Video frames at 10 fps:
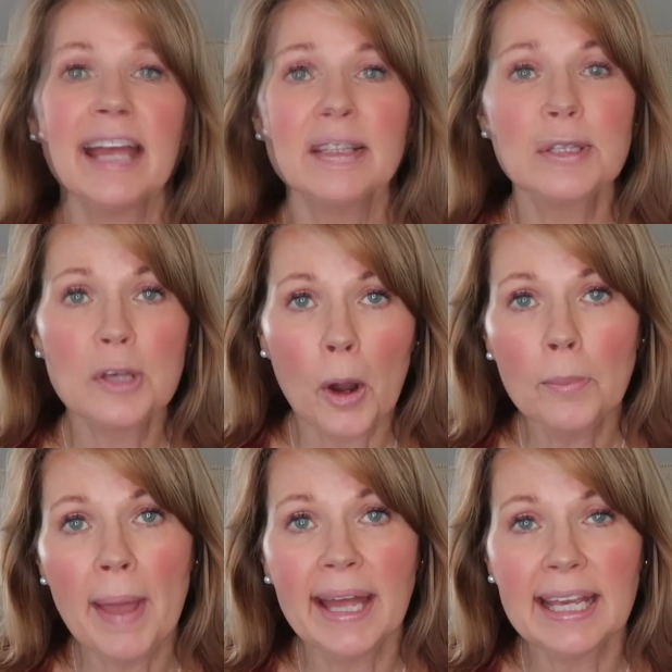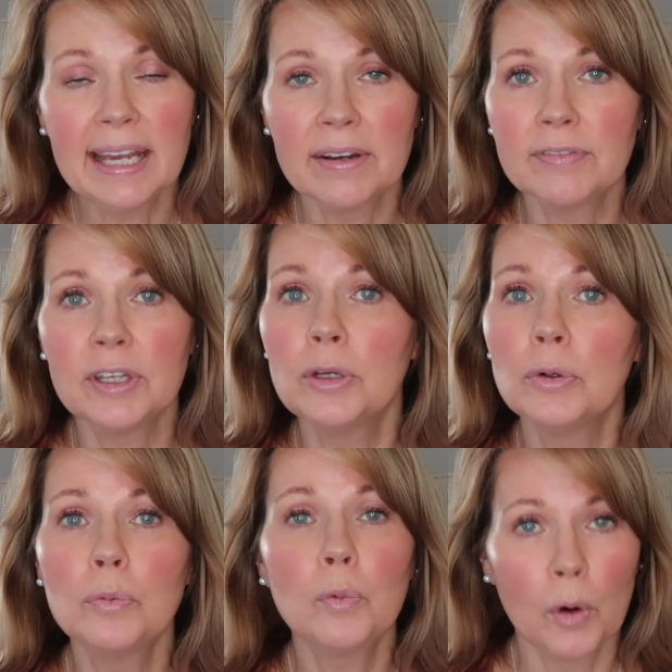And so many of
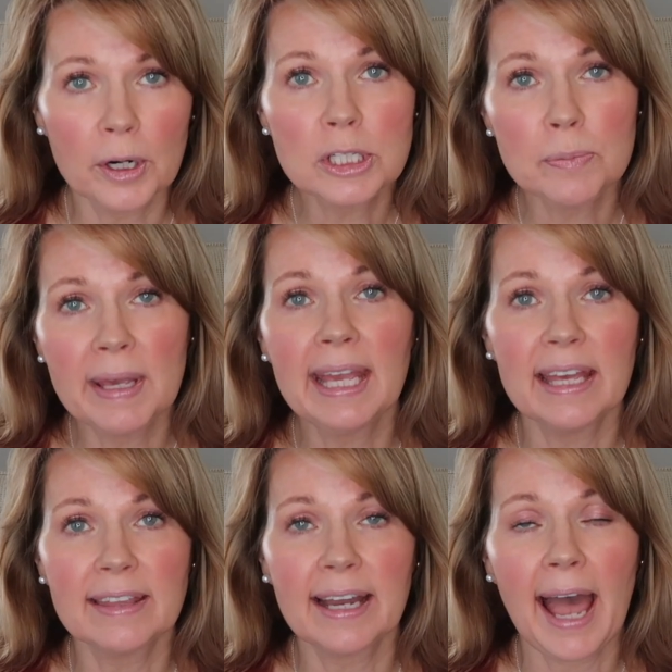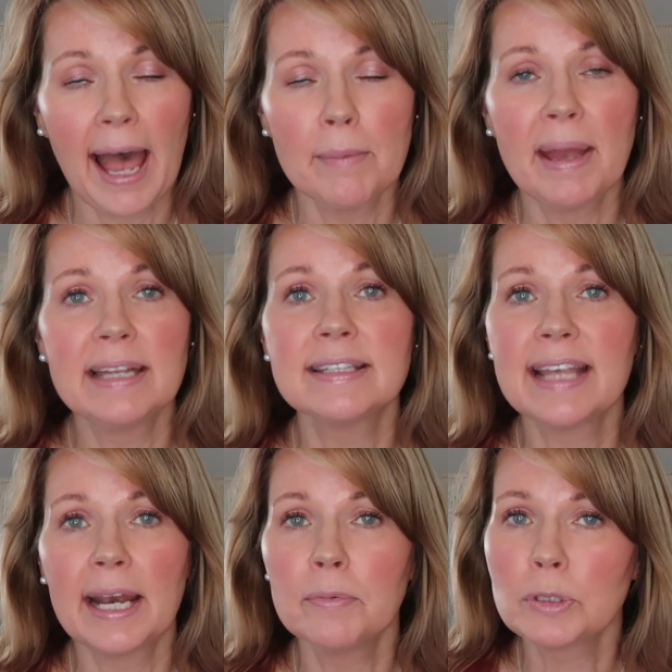you warned me in the comments
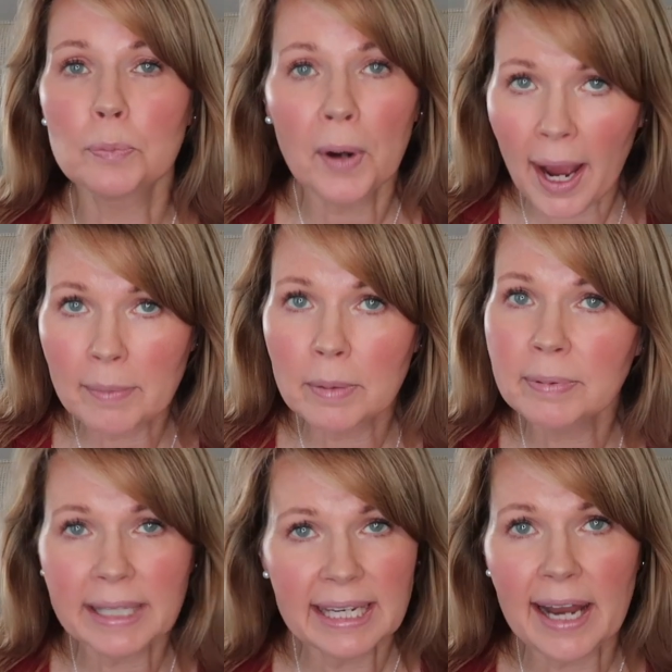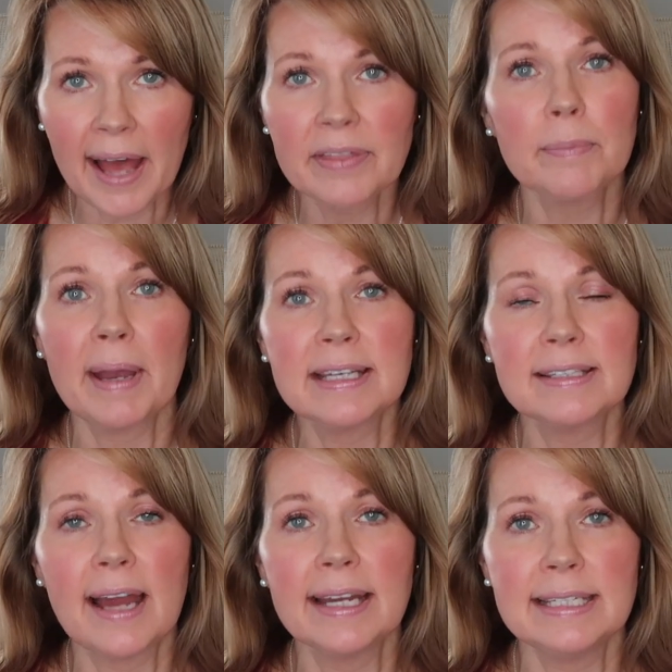that it was probably not the
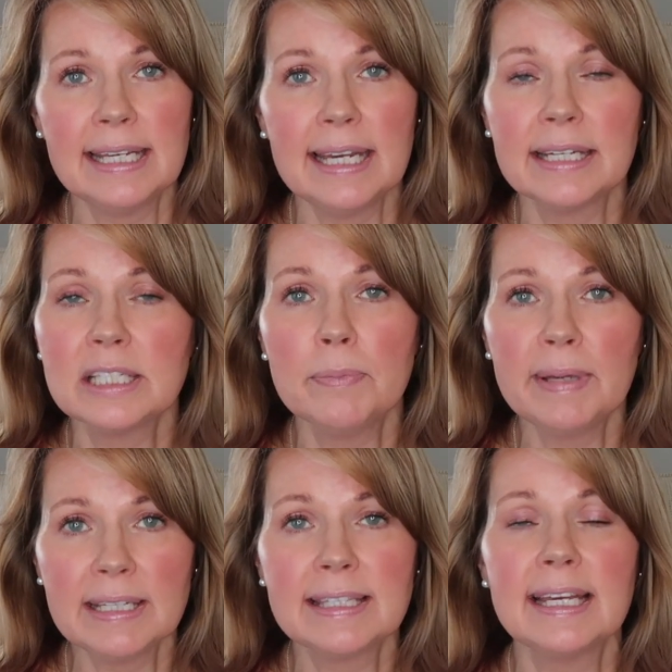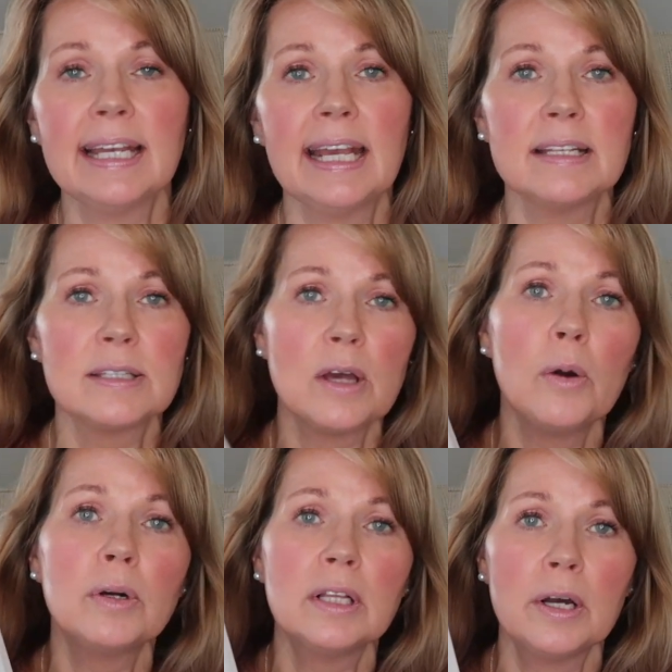best idea to be sitting
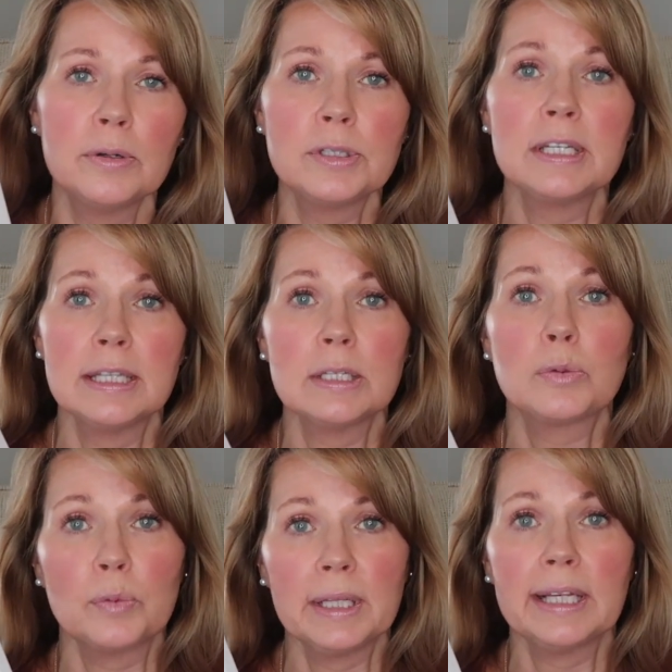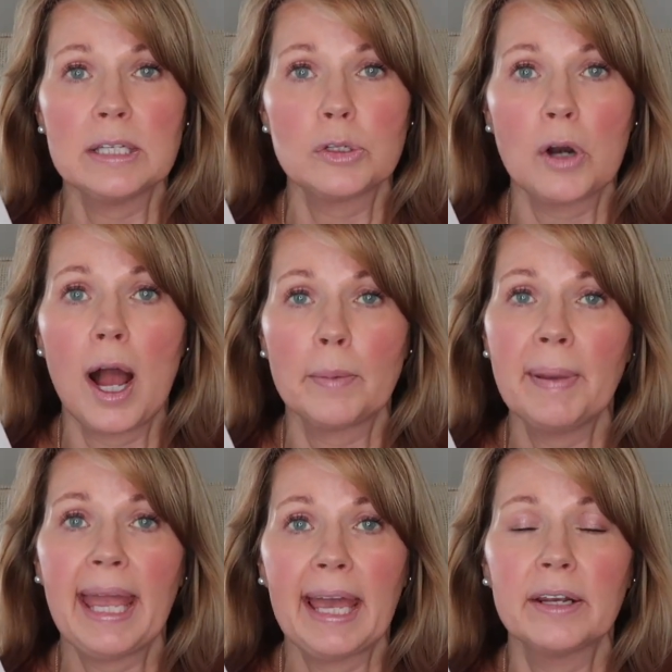so close to this really strong
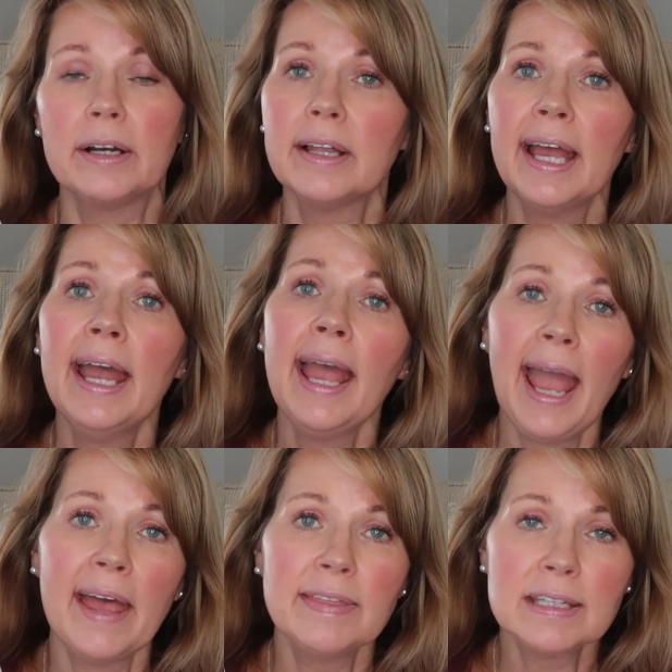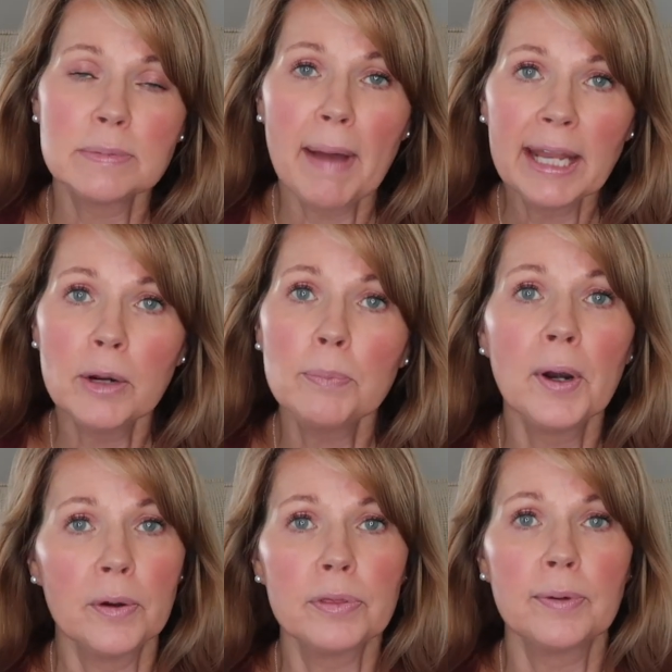panel. And this
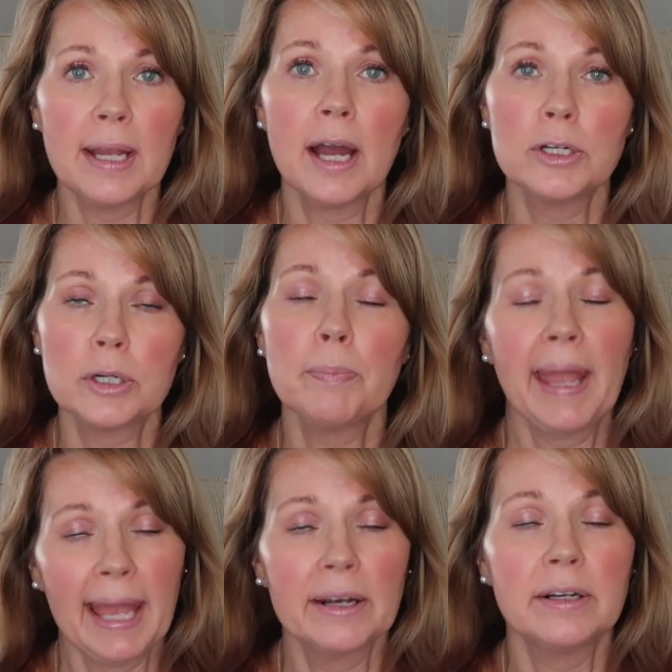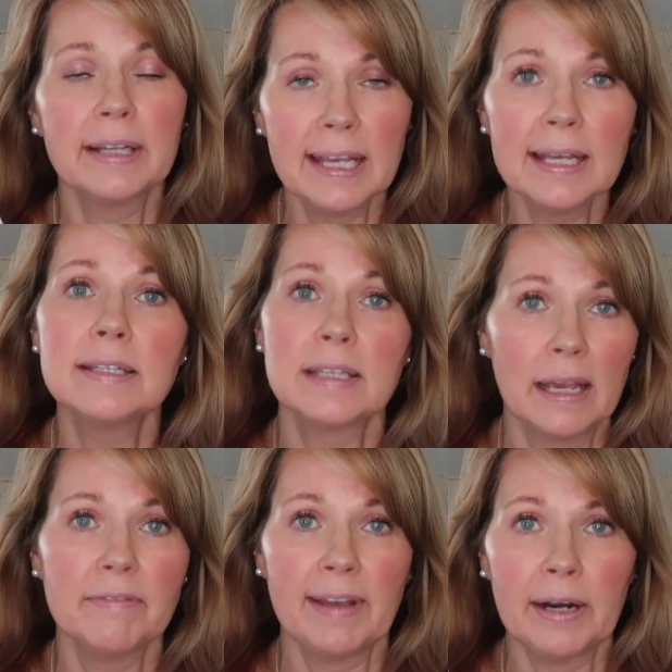MitoPro 300 panel is
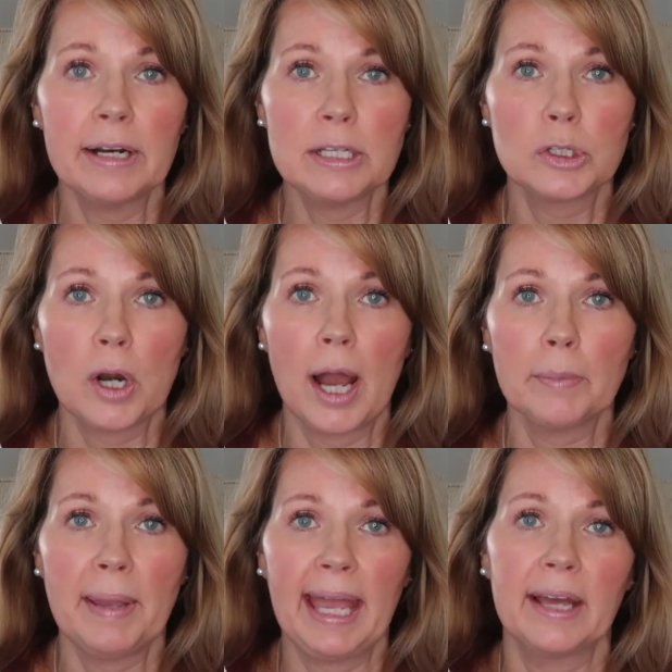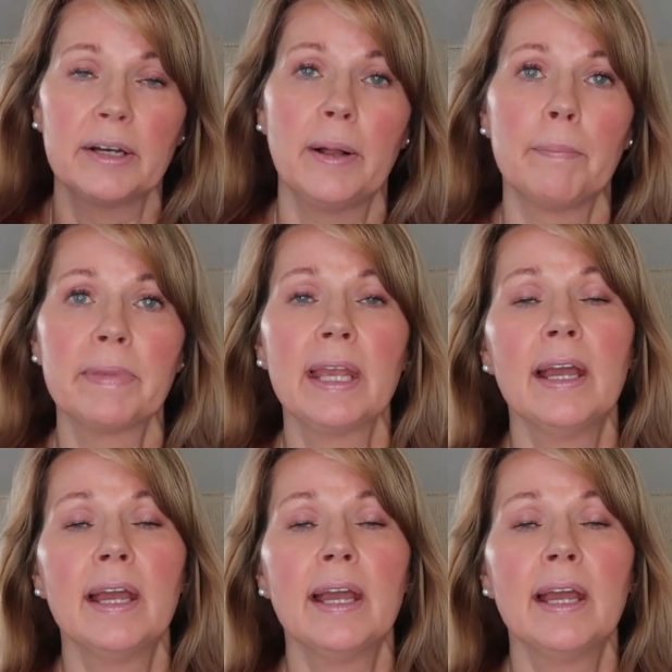a very strong panel.